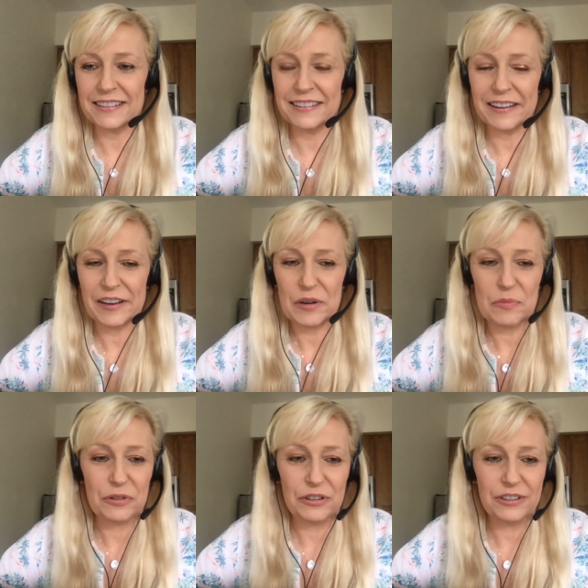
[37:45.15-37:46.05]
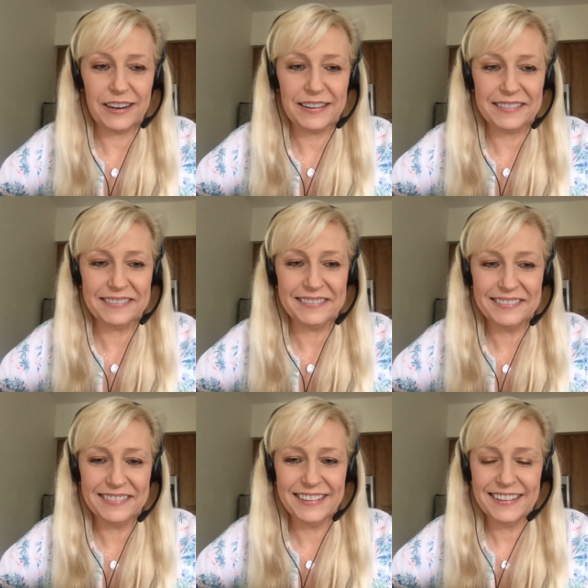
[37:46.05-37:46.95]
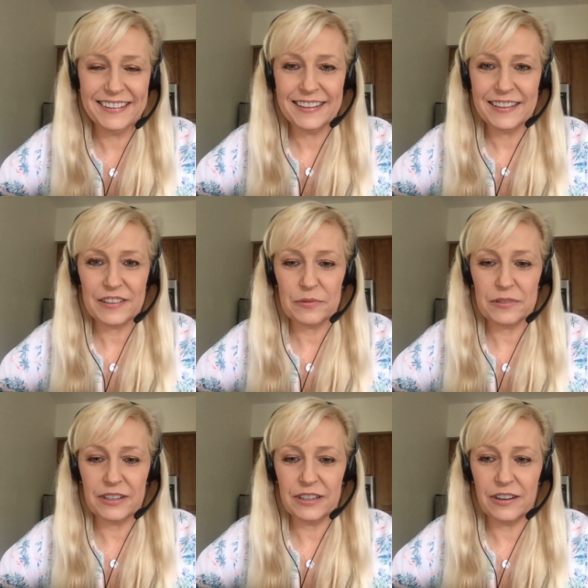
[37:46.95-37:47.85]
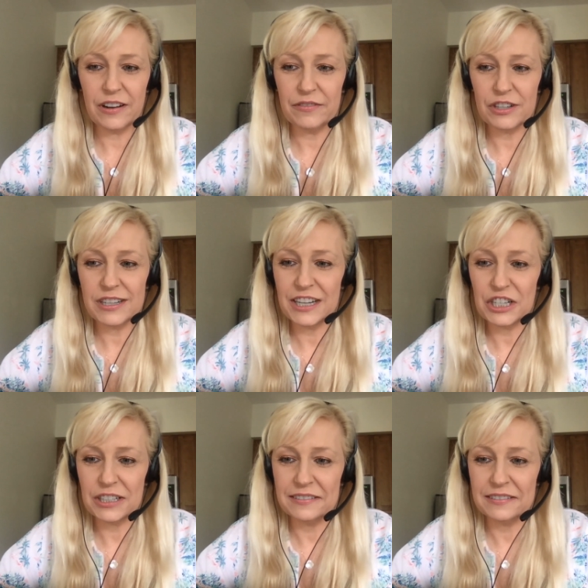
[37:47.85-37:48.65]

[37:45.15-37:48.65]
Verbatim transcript: I appreciate it. This was a good conversation.